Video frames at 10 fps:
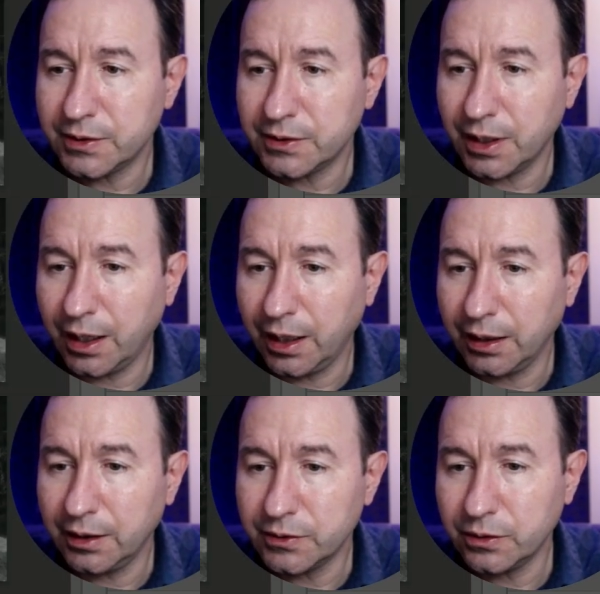
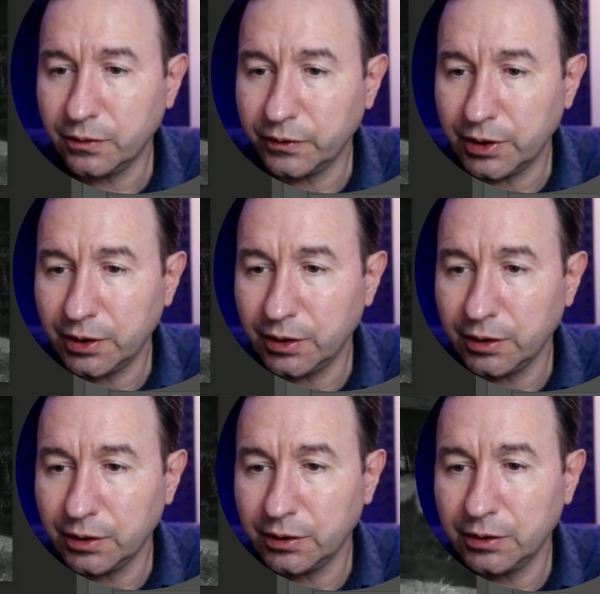side. Let's go over
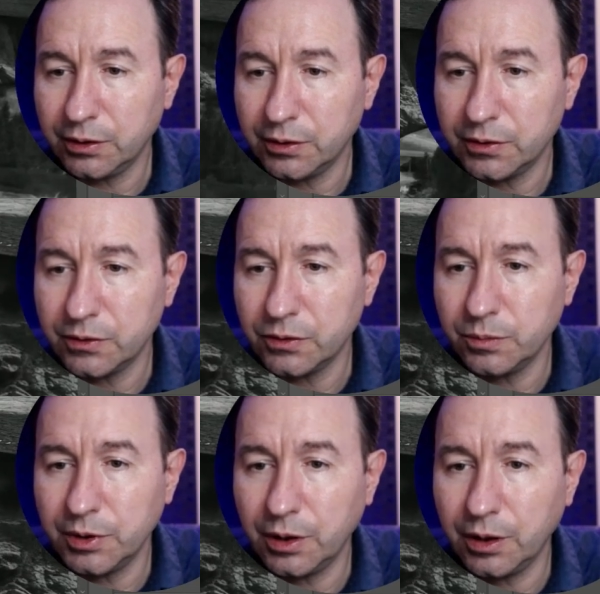here. Let's zoom in